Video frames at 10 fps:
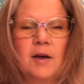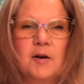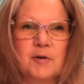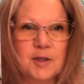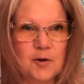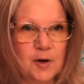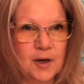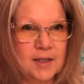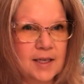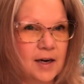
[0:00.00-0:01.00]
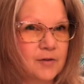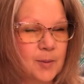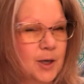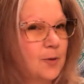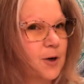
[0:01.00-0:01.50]
What's going on today,
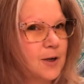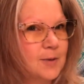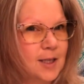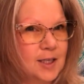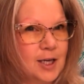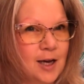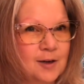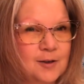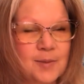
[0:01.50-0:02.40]
everybody? Welcome to the channel.